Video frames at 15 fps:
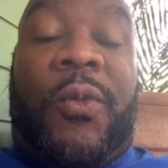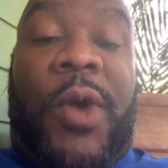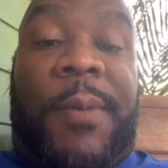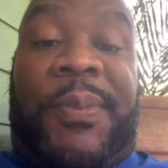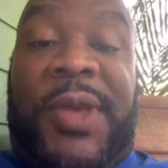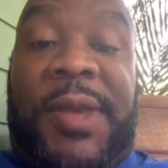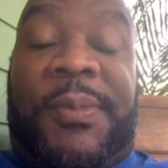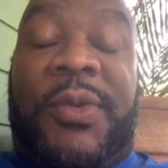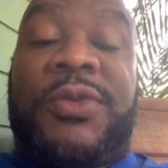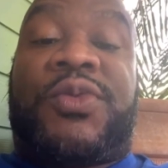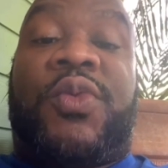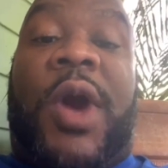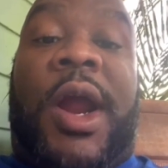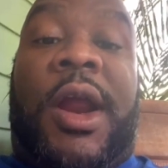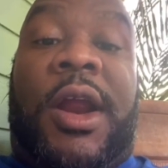When
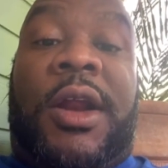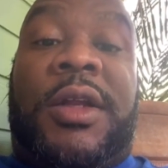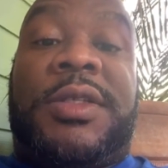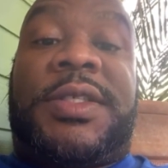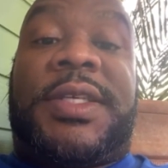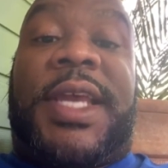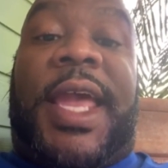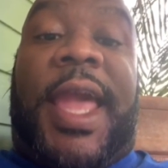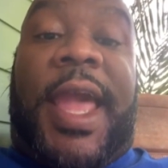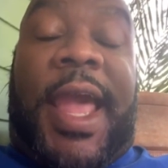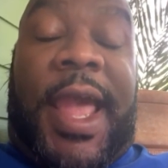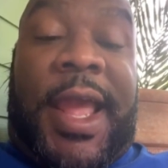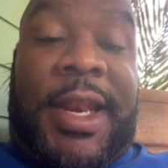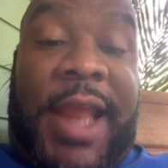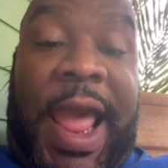people's words
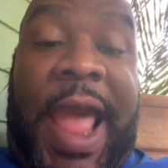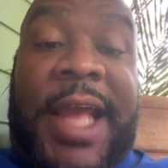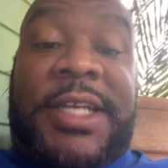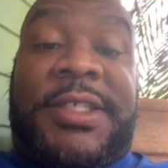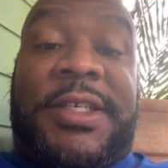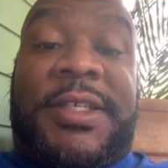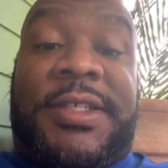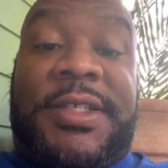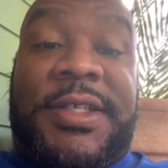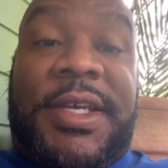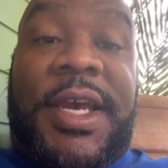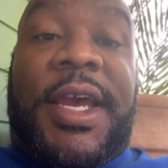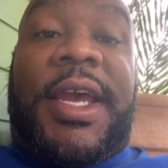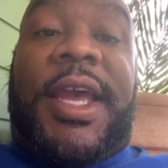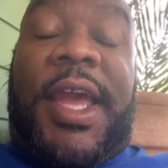and actions
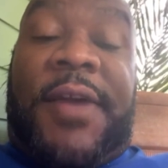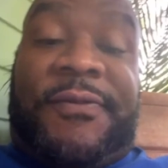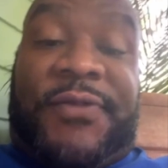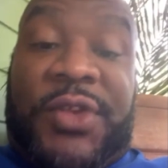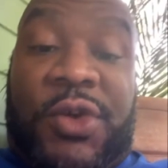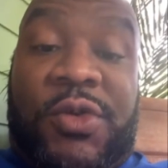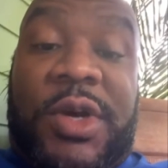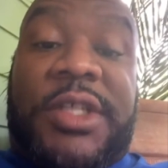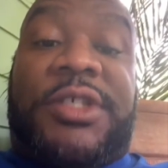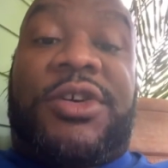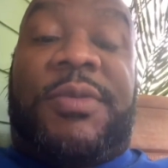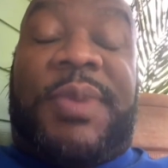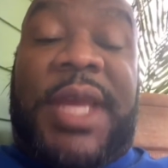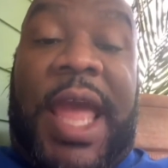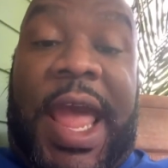
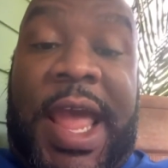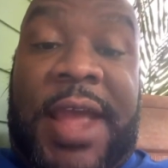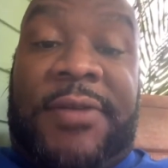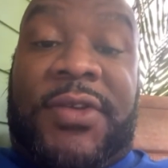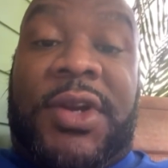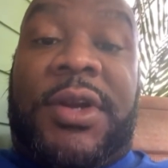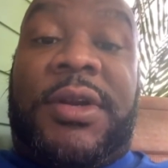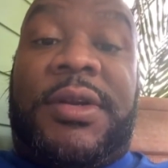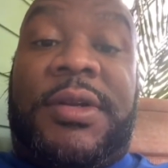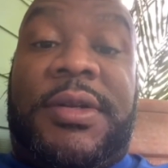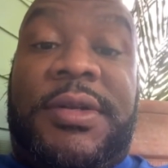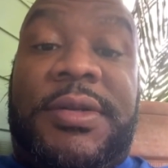influence your behavior,